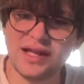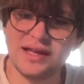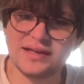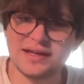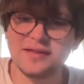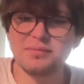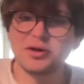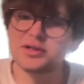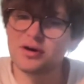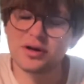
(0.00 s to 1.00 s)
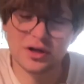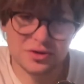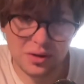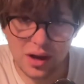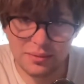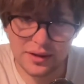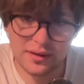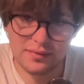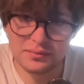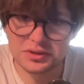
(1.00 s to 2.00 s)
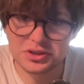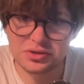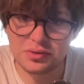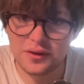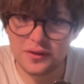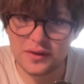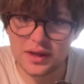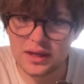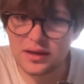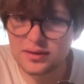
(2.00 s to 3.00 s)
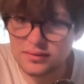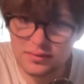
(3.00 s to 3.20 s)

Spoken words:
Did the military-industrial complex have something to do with the